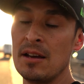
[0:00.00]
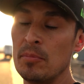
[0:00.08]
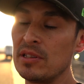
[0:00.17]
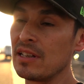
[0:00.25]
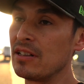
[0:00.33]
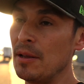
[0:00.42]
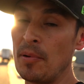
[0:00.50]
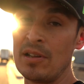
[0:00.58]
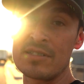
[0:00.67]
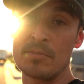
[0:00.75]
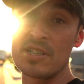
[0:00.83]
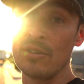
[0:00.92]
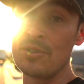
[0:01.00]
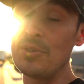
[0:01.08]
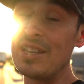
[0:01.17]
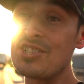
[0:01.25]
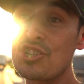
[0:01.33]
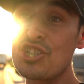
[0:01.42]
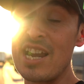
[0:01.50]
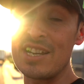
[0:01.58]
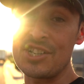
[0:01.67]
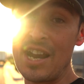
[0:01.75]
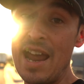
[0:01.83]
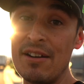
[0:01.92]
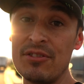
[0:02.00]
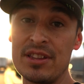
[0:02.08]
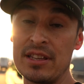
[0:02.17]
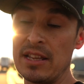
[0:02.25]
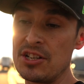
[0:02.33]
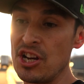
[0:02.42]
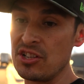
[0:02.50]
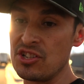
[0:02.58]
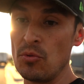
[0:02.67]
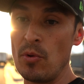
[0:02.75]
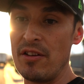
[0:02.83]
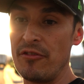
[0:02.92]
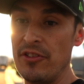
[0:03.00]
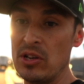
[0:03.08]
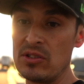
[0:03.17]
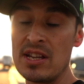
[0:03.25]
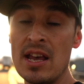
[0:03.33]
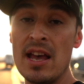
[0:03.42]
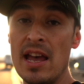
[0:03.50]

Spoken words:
but the clip-ons, I'm telling you, they just change everything. They change the way it feels.